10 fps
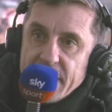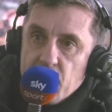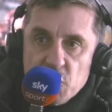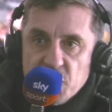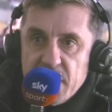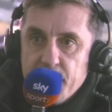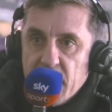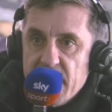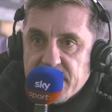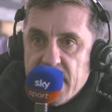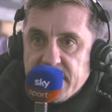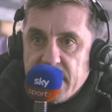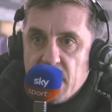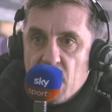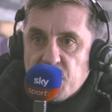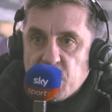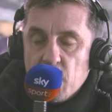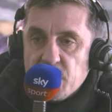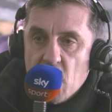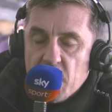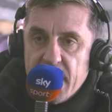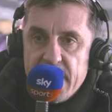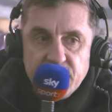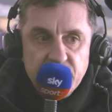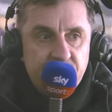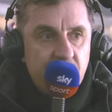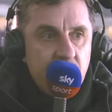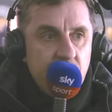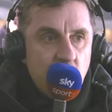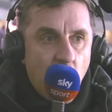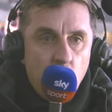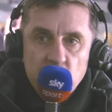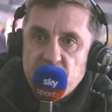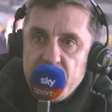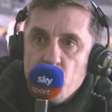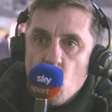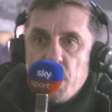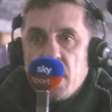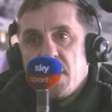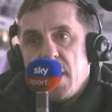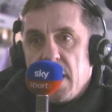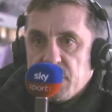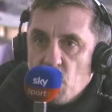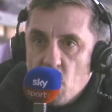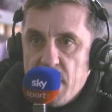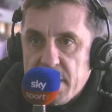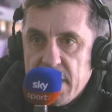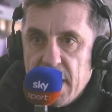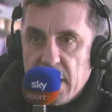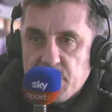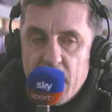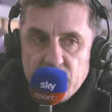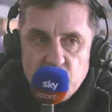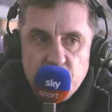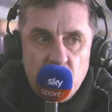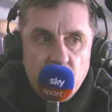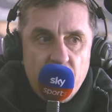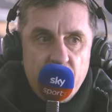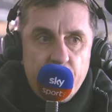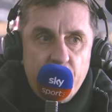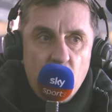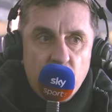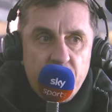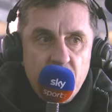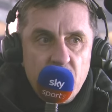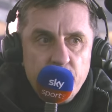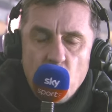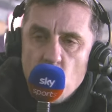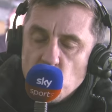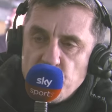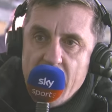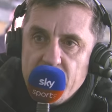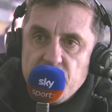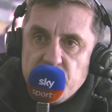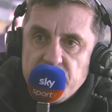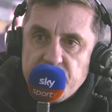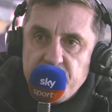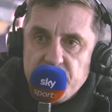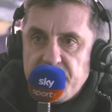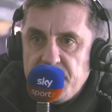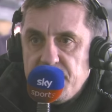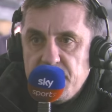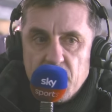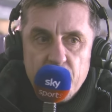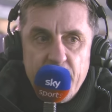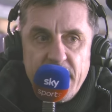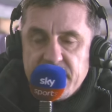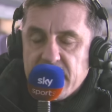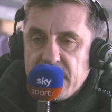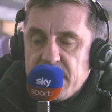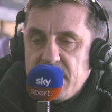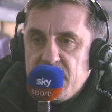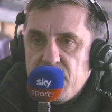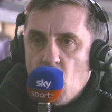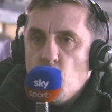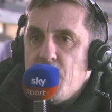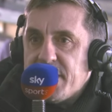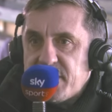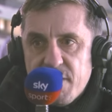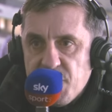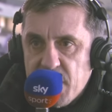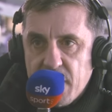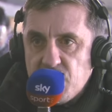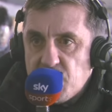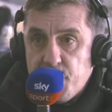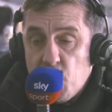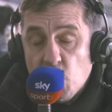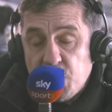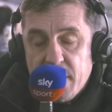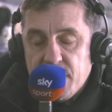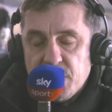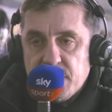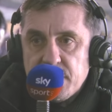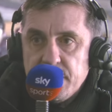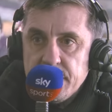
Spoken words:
I didn't want to see players get sent off, so it's not a case of, you know, I want to see more yellow cards, more red cards, but I just thought that they were both poor challenges for, you know, basically unnecessary challenges and poor challenges.